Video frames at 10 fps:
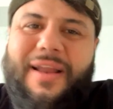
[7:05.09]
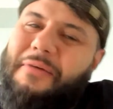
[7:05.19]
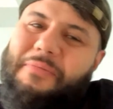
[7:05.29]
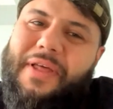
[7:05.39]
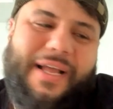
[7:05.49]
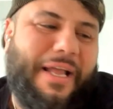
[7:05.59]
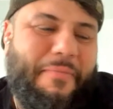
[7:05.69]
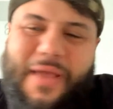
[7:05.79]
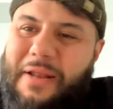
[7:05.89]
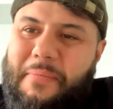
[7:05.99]
And I'd be like, I
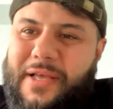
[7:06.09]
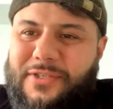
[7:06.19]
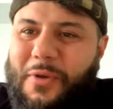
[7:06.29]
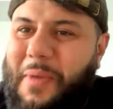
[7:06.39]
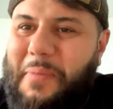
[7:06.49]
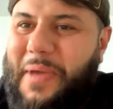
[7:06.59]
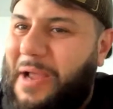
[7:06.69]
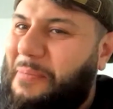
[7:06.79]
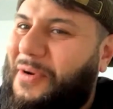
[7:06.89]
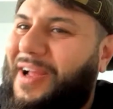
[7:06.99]
made a mess on my
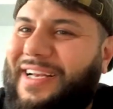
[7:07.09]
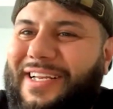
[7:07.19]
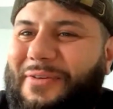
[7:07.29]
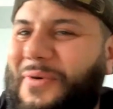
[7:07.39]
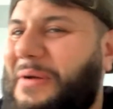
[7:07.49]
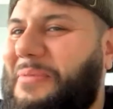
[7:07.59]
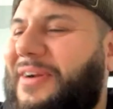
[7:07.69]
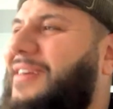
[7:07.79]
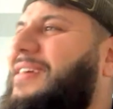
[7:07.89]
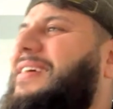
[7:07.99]
paper. I need a rubber.